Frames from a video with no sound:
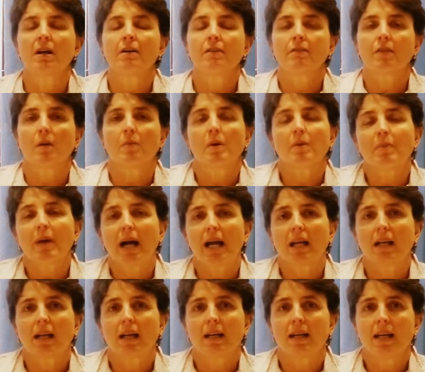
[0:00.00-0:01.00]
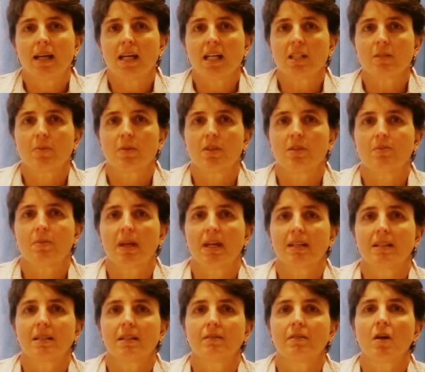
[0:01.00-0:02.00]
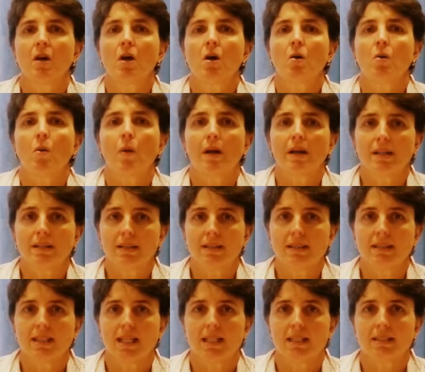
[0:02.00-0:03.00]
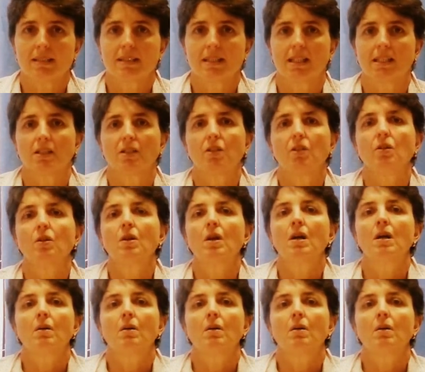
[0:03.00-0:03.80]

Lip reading: From a biokinetics perspective, what did the tests tell you?